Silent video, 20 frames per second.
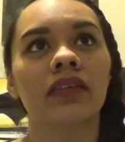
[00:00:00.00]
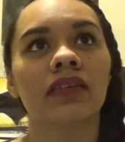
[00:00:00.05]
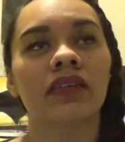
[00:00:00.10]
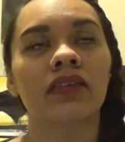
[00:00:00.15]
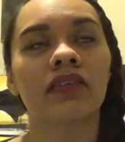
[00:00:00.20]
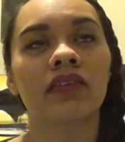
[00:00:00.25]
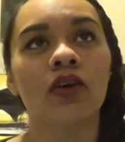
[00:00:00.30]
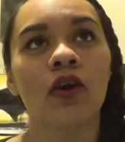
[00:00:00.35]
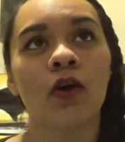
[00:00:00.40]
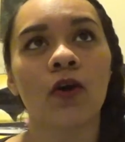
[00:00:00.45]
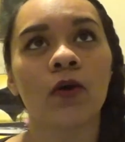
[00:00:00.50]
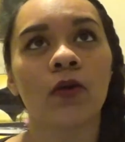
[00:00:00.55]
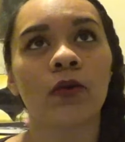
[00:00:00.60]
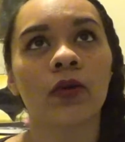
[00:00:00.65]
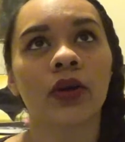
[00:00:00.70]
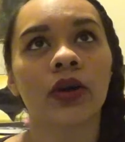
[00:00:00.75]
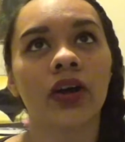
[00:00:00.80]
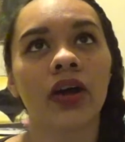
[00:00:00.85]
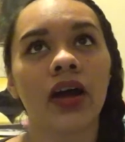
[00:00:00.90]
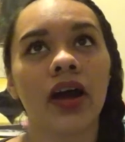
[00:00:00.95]

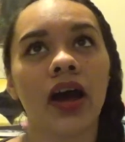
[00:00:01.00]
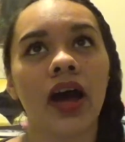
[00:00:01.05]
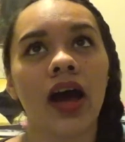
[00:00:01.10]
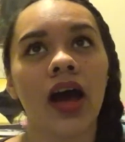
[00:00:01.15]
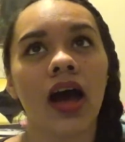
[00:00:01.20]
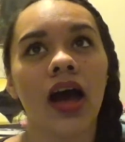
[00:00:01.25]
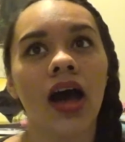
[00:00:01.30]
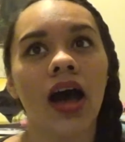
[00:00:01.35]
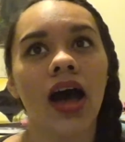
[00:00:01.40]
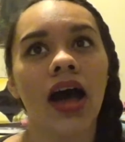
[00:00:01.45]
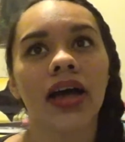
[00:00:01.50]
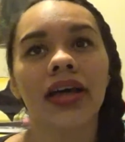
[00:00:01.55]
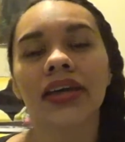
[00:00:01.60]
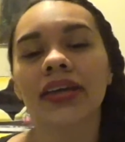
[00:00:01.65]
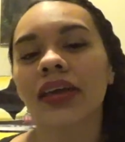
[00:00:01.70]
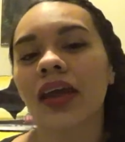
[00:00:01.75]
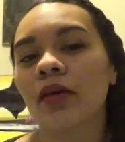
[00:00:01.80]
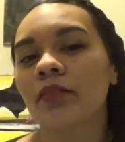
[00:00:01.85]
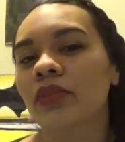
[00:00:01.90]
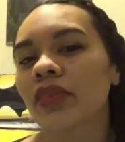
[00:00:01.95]
So I
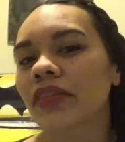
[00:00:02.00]
kept